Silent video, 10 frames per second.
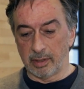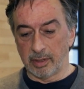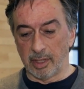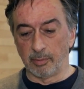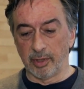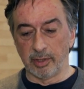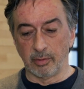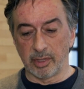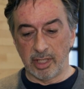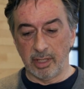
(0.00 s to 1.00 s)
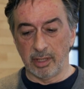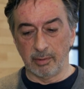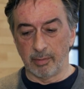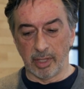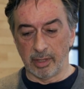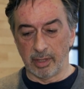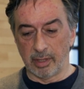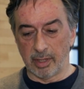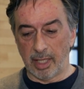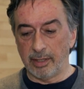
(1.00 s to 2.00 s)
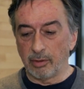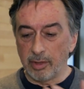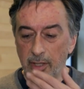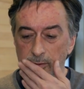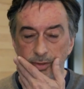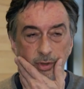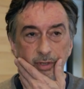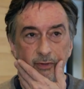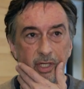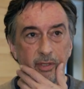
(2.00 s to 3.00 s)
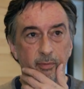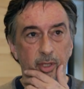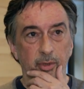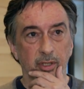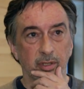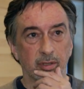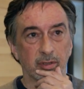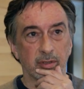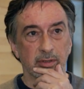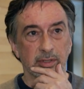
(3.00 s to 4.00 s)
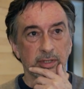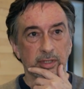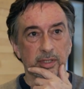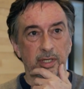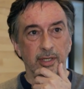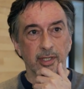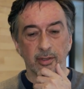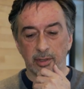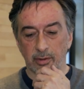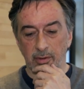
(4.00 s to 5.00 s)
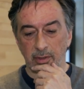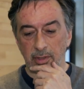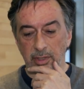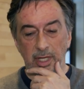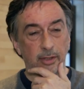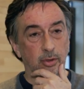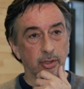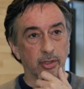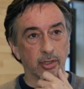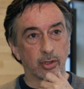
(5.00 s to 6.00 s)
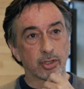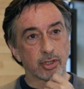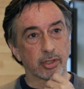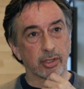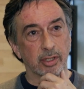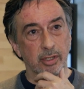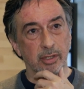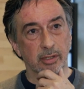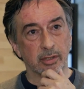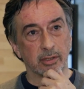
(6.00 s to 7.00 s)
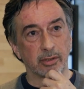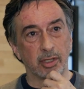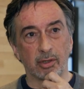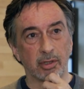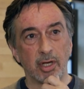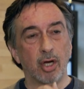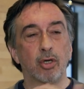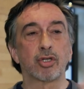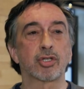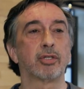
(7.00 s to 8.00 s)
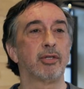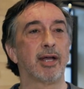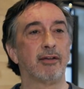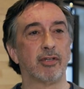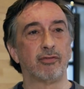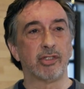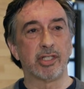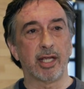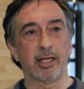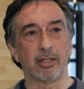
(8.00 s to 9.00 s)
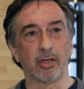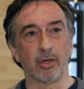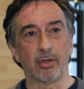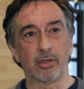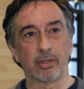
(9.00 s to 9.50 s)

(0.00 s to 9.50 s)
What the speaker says: dumpling tea, but I don't know. Suiban, maybe? I don't know. Not horhog, hushur. No. Hushur you have every day, though.